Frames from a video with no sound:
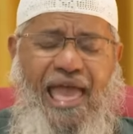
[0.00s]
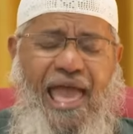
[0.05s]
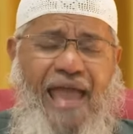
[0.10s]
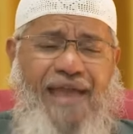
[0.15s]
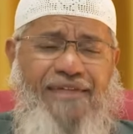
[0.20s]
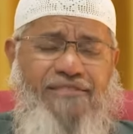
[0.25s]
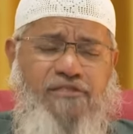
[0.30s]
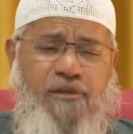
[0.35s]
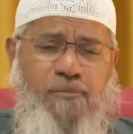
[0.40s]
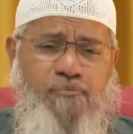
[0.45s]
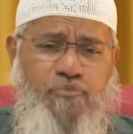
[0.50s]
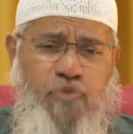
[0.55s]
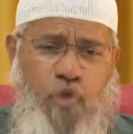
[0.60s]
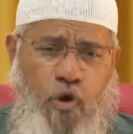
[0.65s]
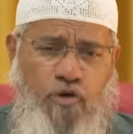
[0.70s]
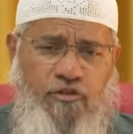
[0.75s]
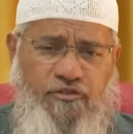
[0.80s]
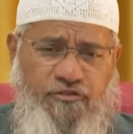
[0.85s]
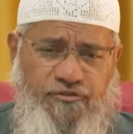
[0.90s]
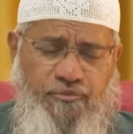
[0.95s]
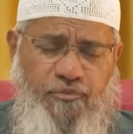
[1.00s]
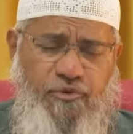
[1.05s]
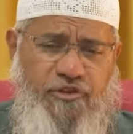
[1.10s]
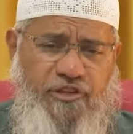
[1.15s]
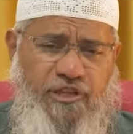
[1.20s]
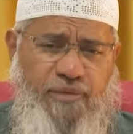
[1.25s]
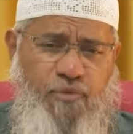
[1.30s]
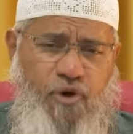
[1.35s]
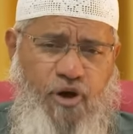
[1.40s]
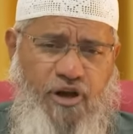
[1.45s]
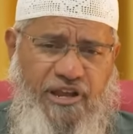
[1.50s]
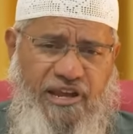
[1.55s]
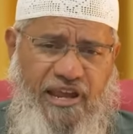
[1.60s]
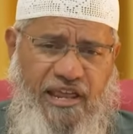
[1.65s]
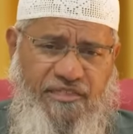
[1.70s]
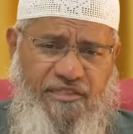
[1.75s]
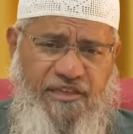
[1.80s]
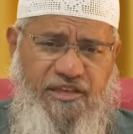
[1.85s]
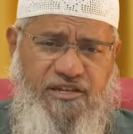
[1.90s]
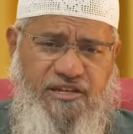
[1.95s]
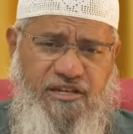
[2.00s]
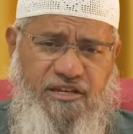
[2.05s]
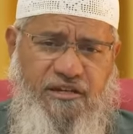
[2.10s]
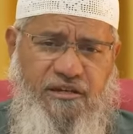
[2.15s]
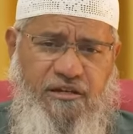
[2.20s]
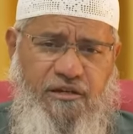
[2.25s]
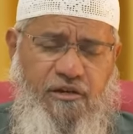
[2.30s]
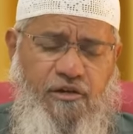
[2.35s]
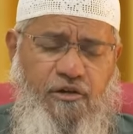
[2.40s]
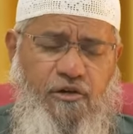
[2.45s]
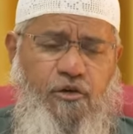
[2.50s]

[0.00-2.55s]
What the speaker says: except those Muslim organizations